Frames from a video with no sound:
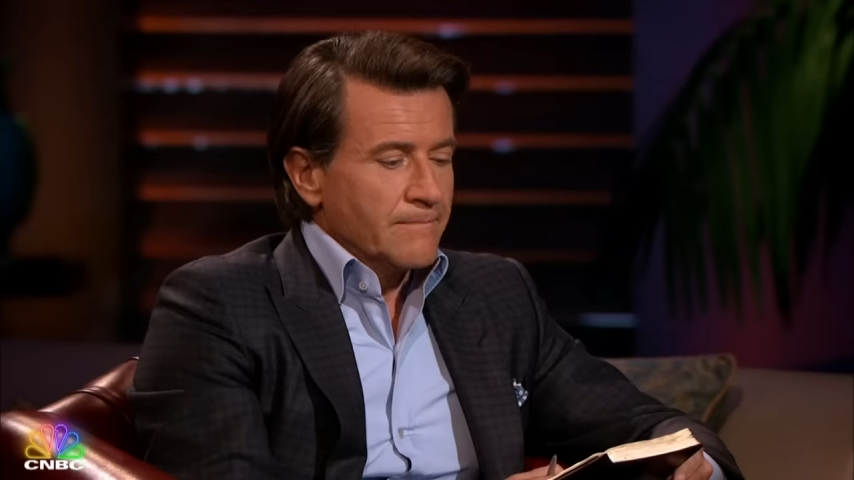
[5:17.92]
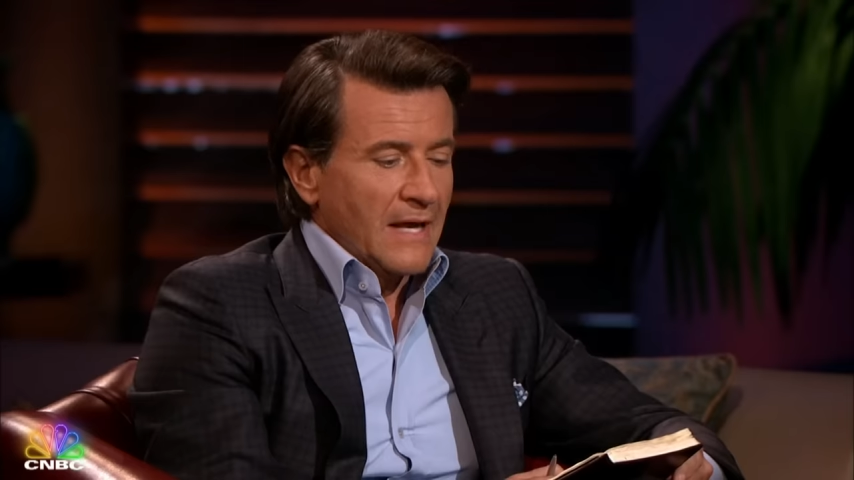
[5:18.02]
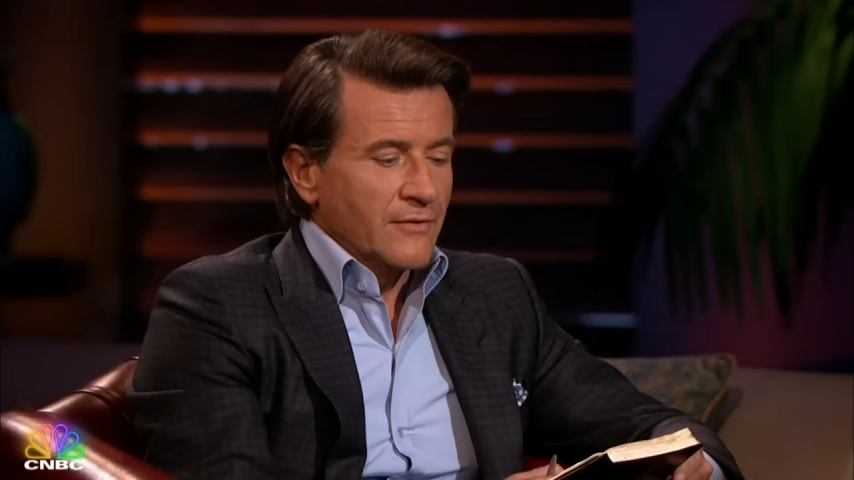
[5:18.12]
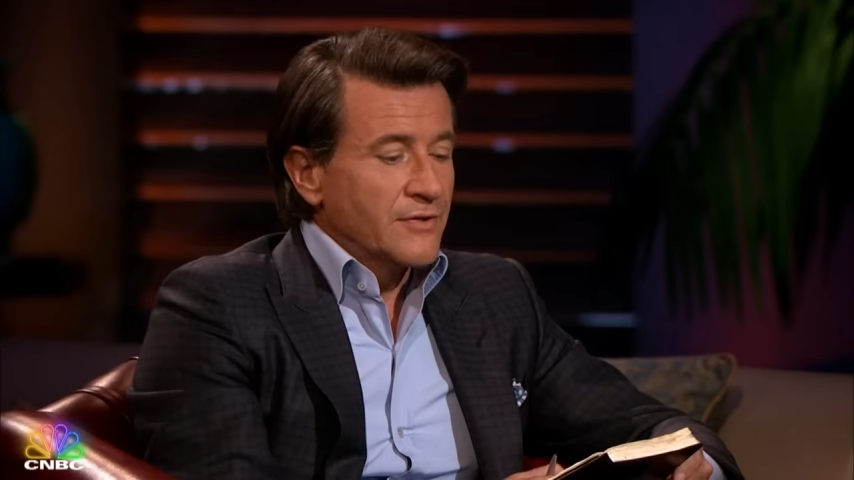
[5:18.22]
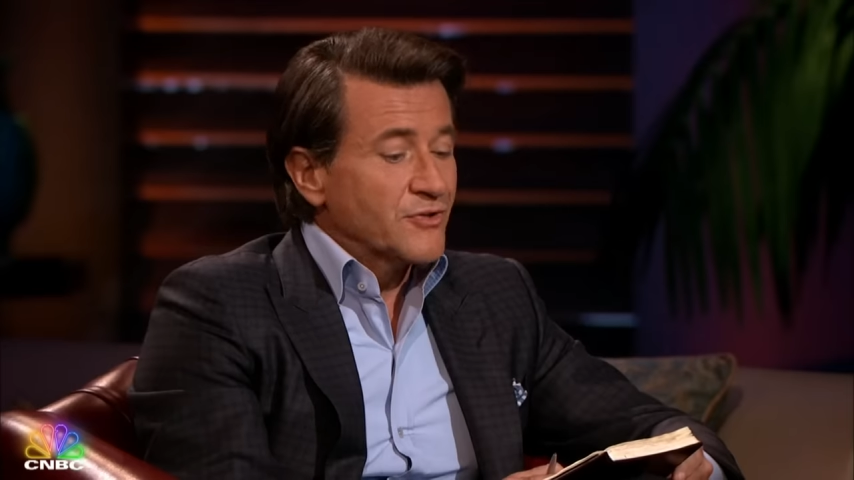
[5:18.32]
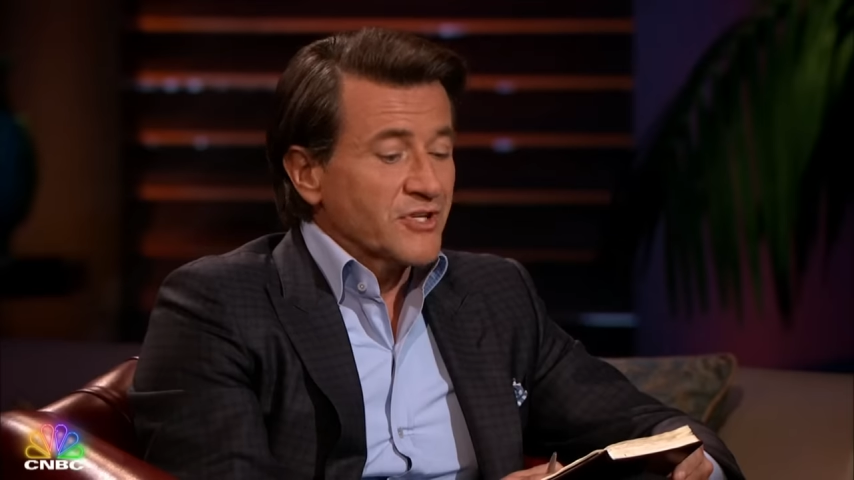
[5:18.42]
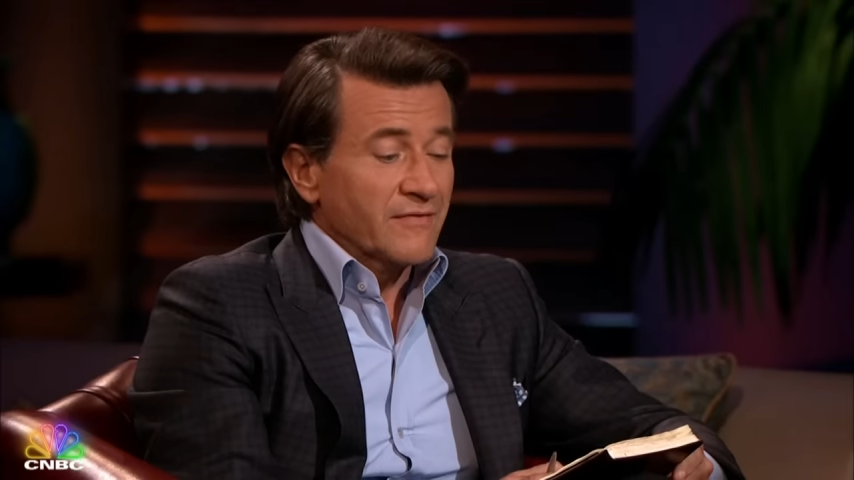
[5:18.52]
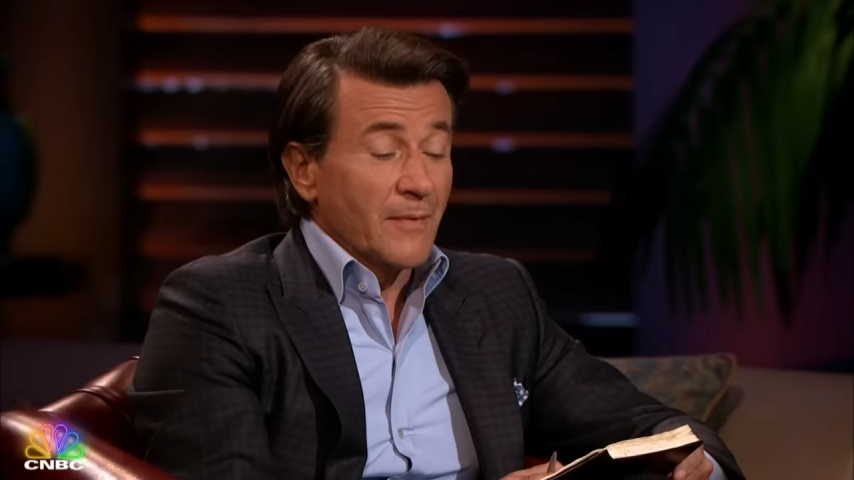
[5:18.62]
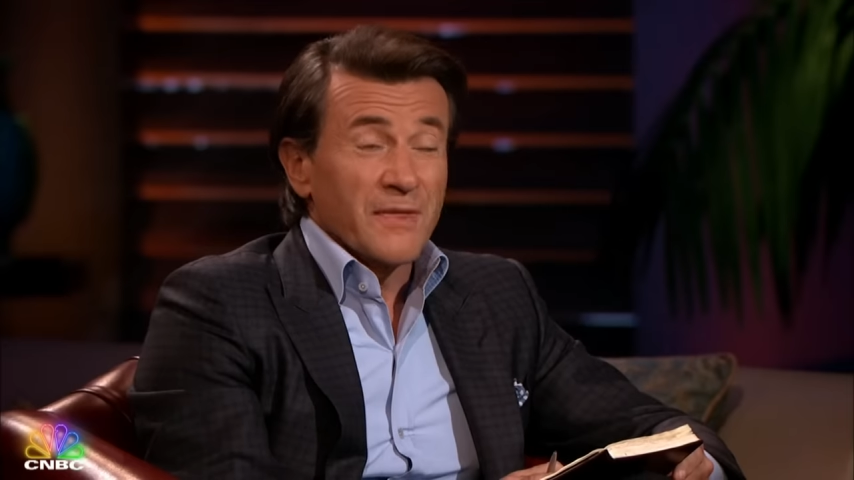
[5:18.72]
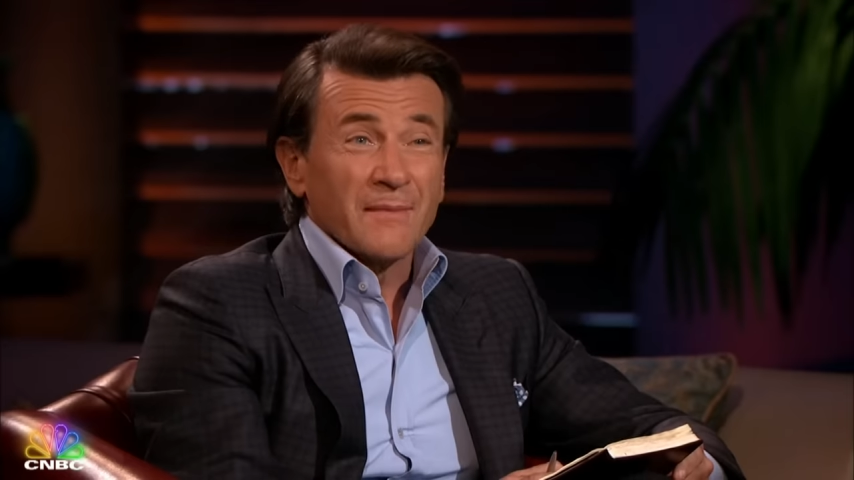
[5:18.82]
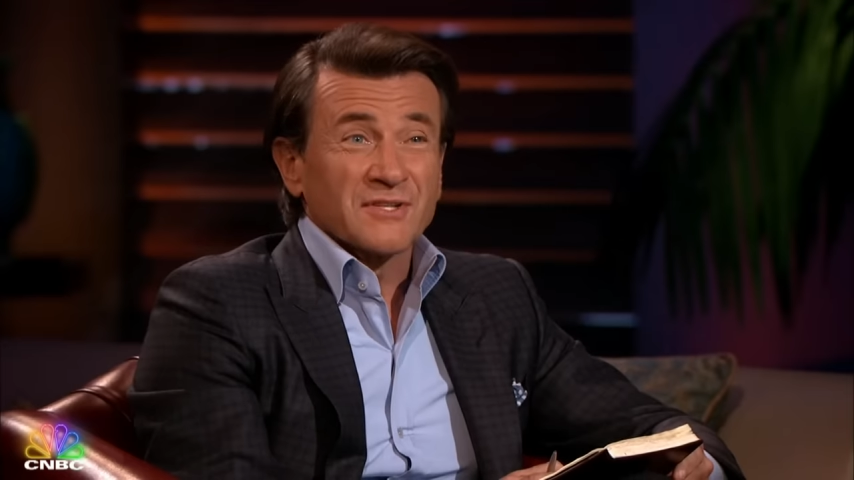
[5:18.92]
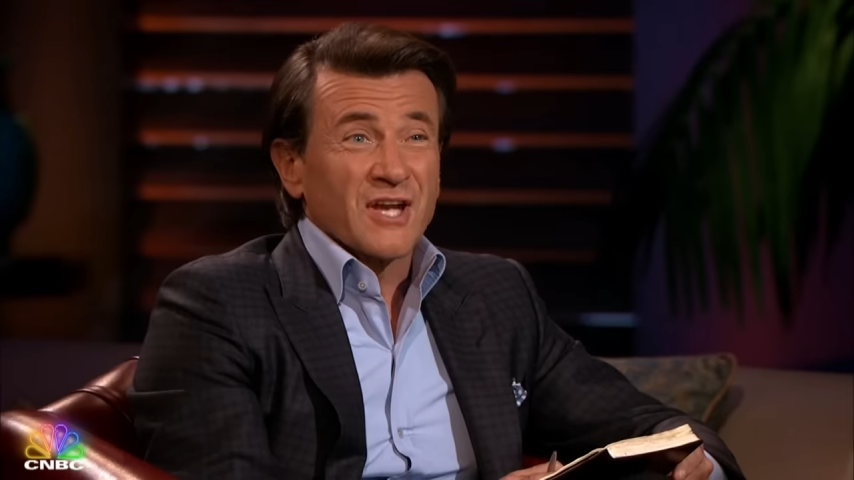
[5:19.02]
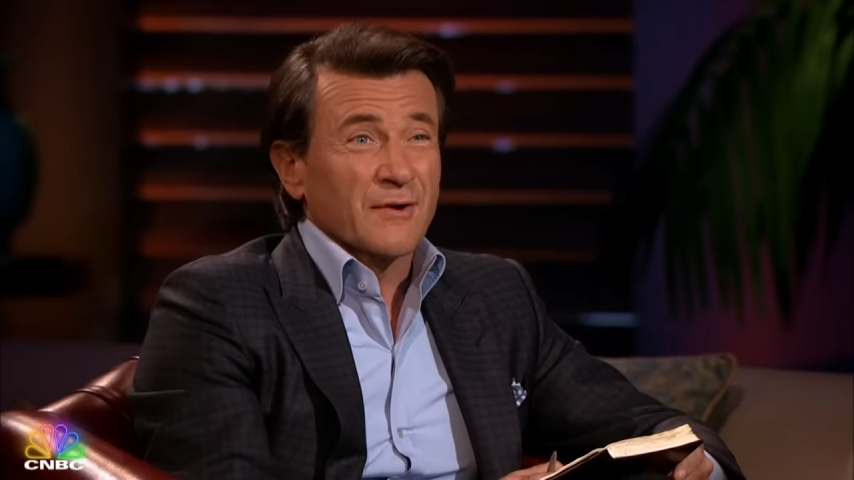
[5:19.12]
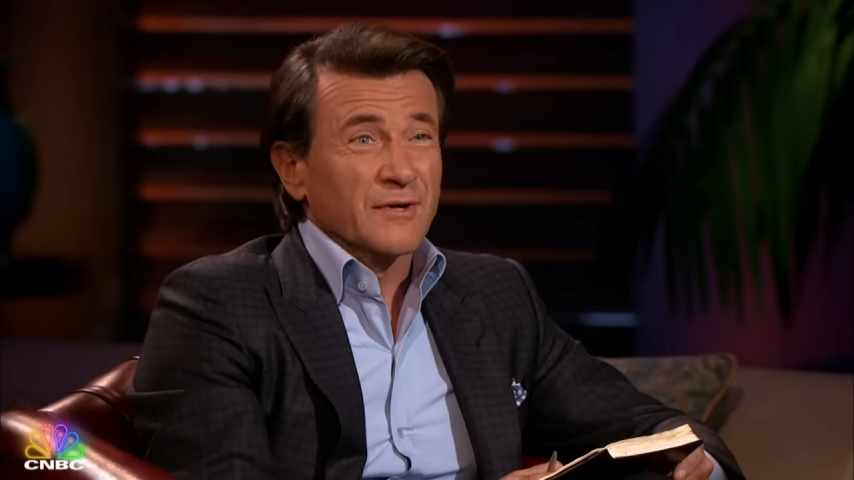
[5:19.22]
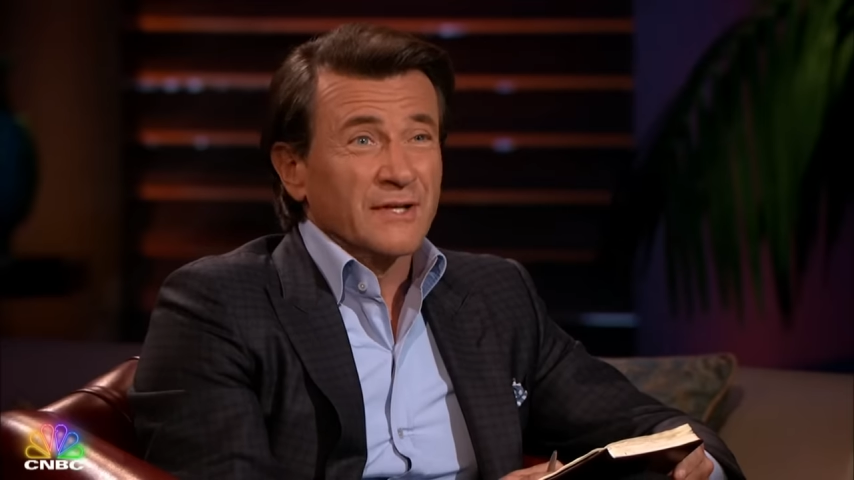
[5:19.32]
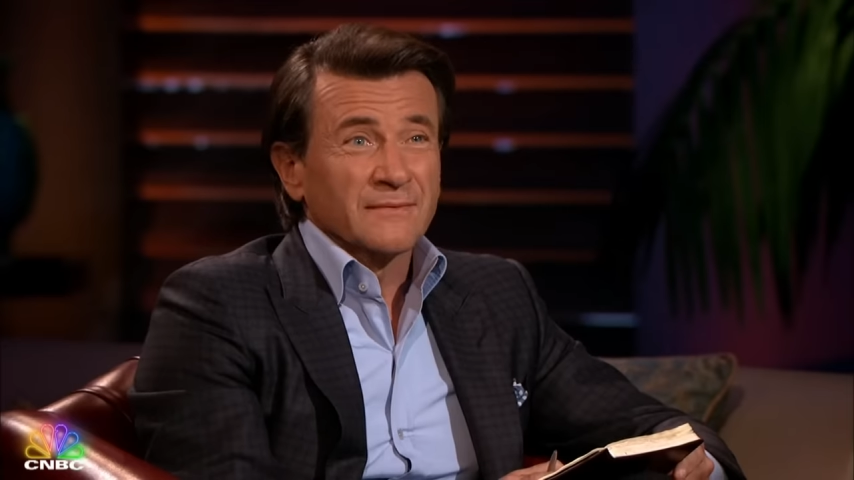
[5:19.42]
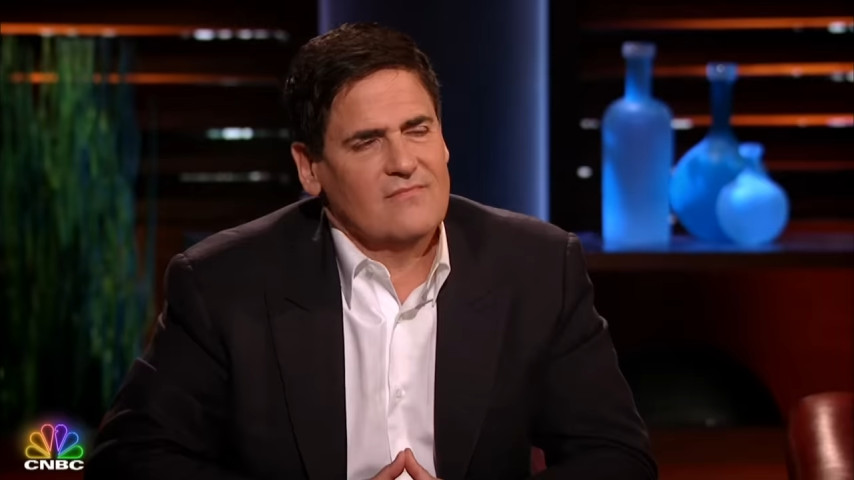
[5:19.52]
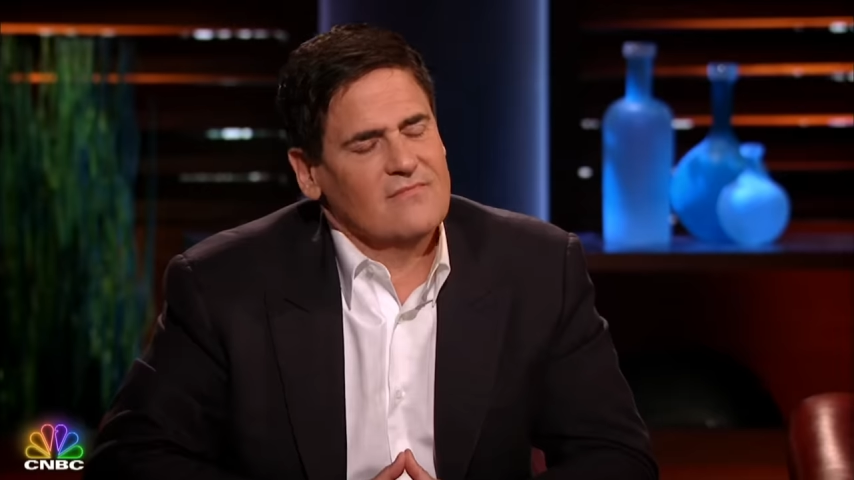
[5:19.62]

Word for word: don't think you should give up that much equity.